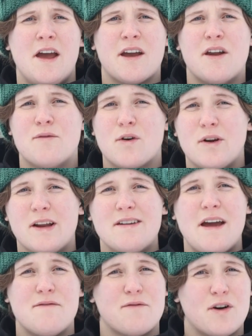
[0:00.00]
converting
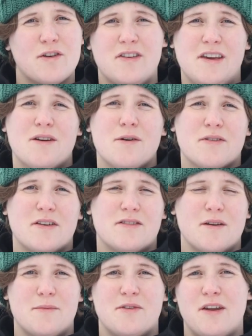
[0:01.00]
diverse
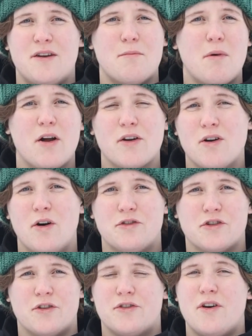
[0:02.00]
ecosystems into
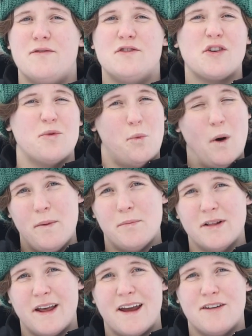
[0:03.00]
monocultures of just one
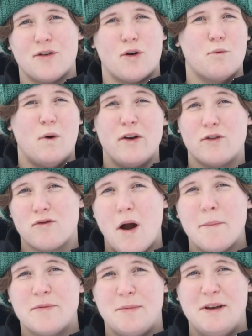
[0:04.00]
plant or one
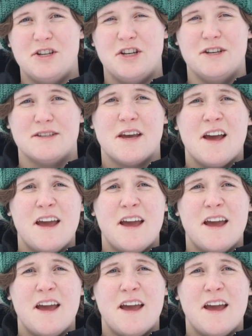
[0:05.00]
crop species,